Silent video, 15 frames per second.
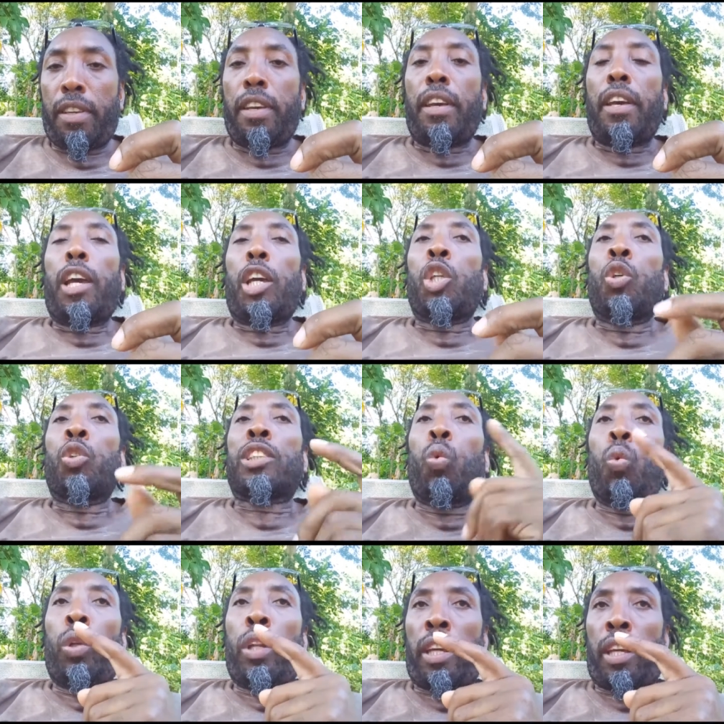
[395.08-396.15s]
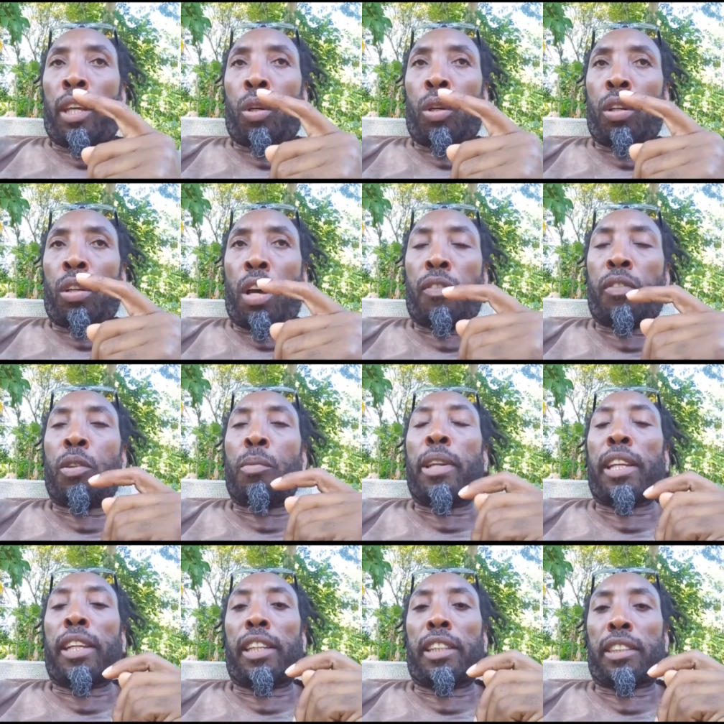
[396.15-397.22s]
you skip two day of the
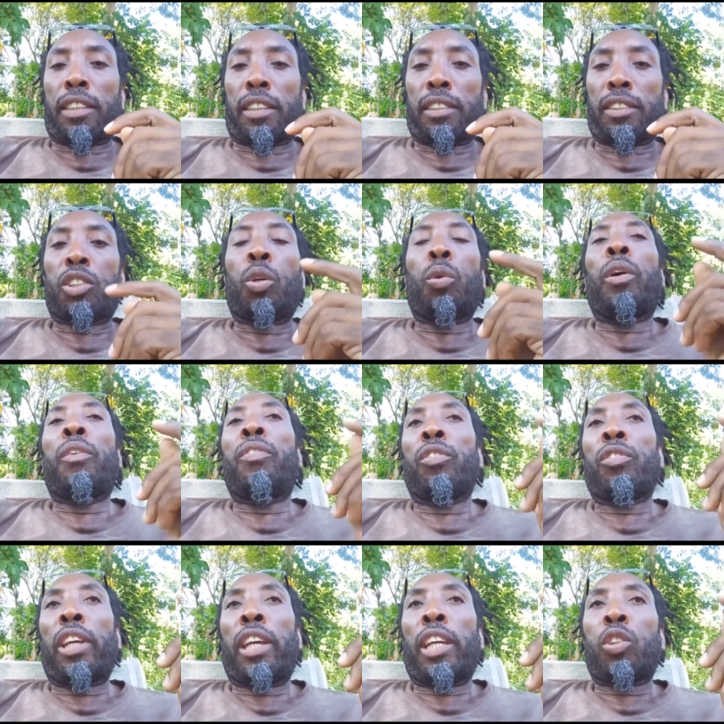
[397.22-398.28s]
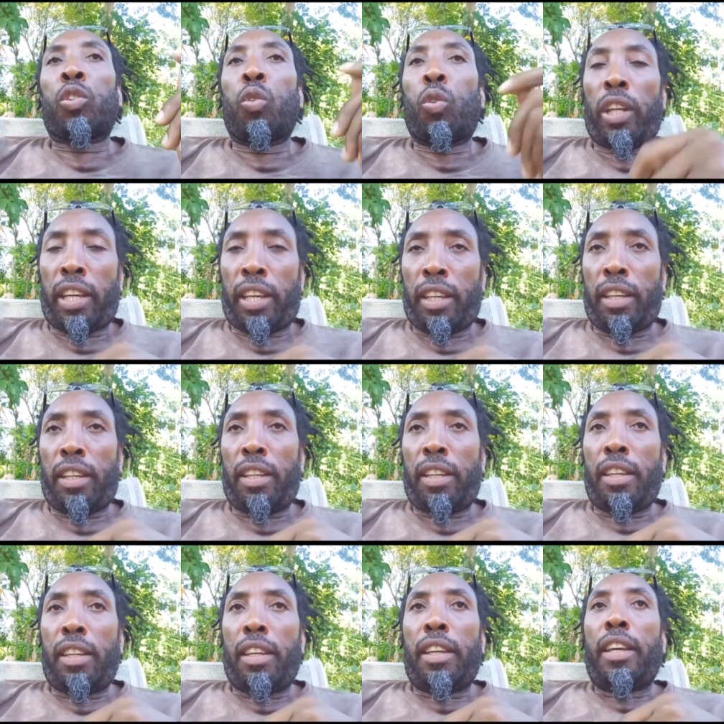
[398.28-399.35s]
medication so if you take today
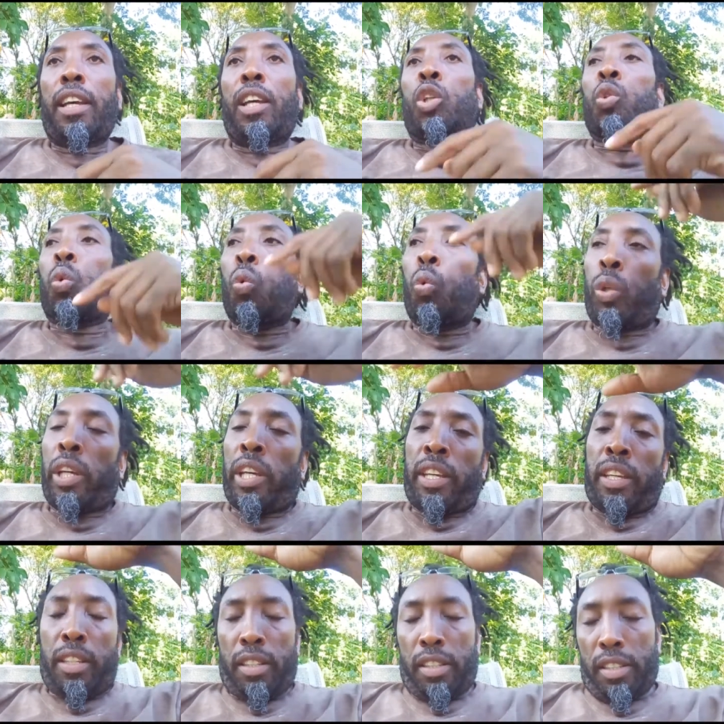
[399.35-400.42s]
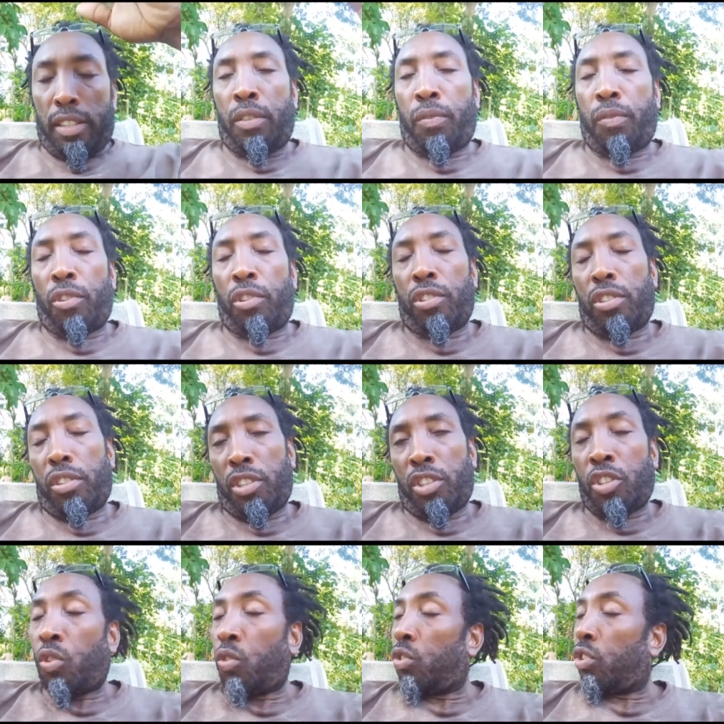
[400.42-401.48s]
two day in front you
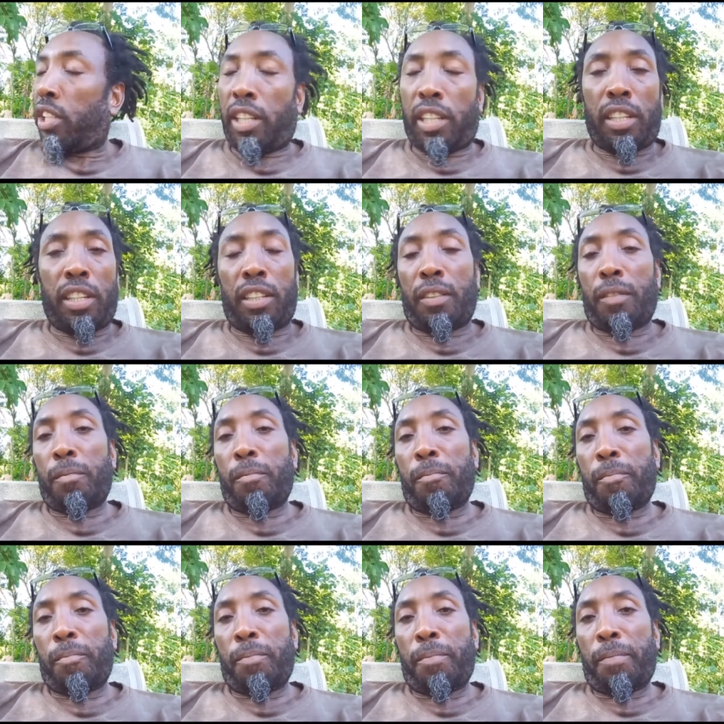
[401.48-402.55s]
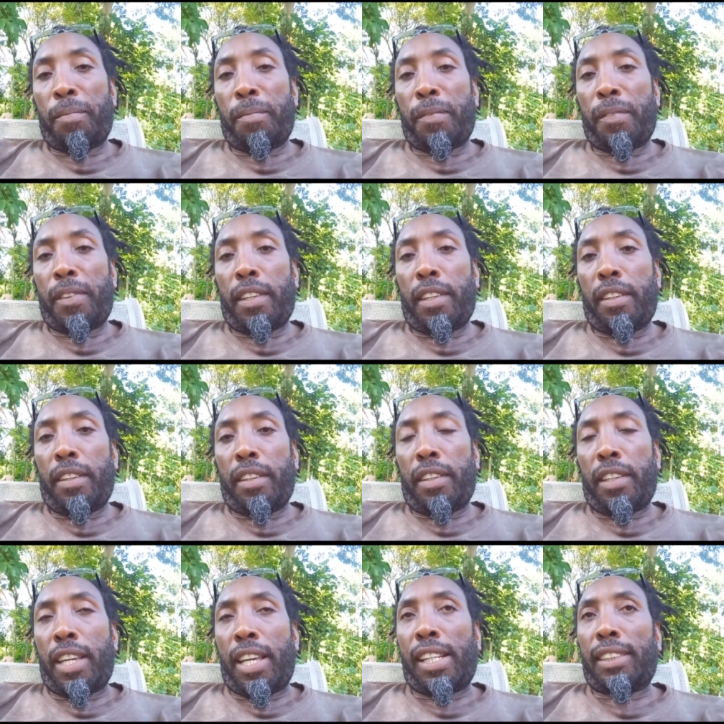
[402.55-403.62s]
don't take any
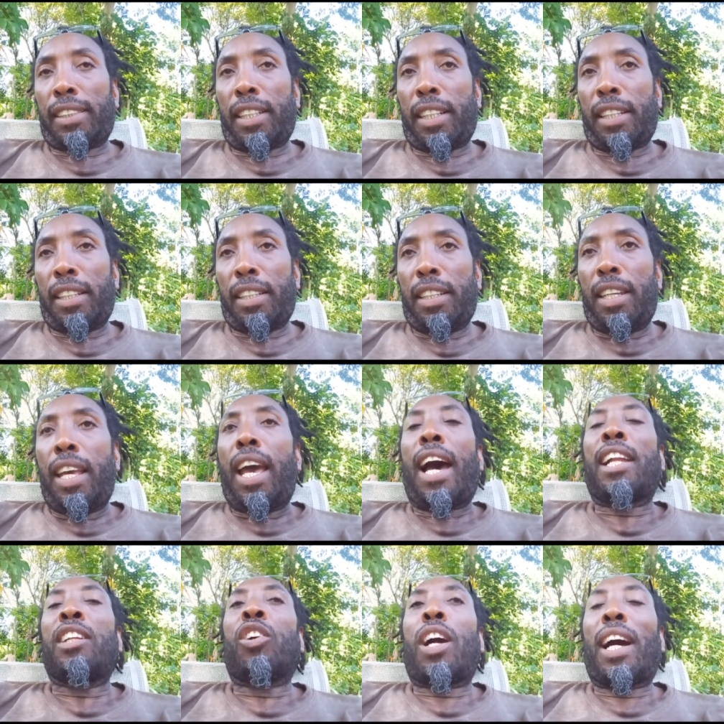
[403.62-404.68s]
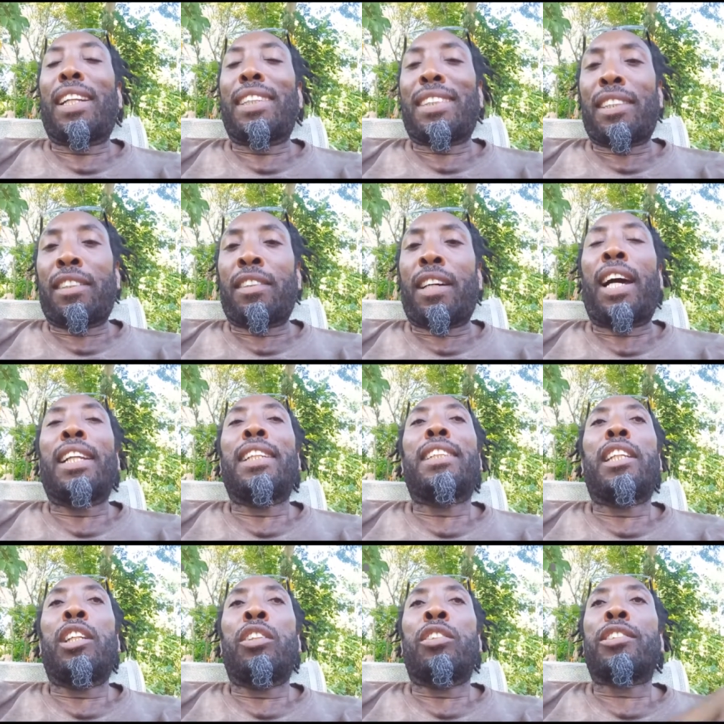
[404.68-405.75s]
you understand and you continue
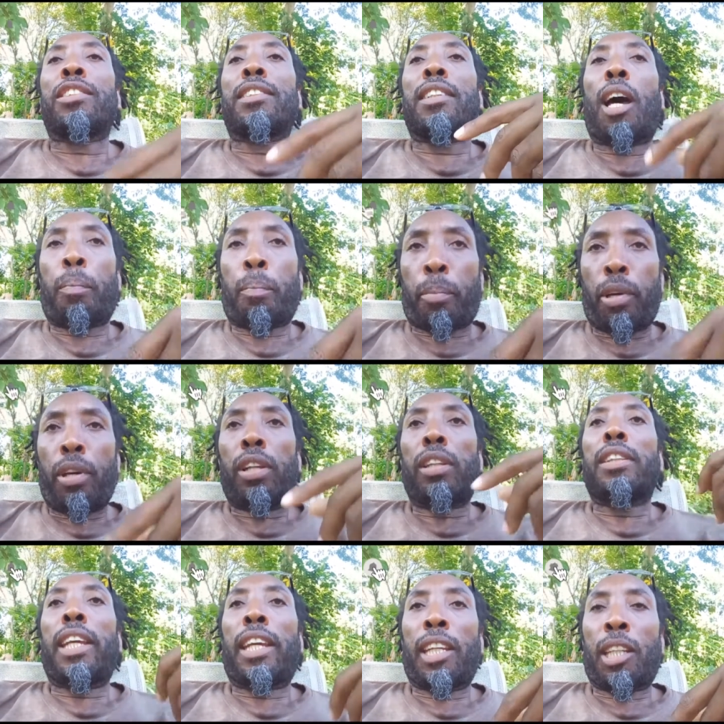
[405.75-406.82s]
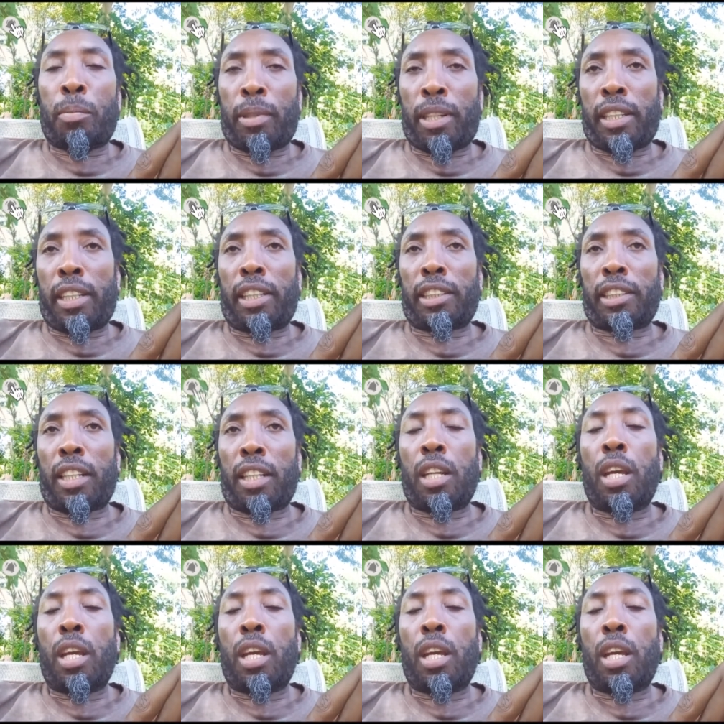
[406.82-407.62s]
until you stop take the medication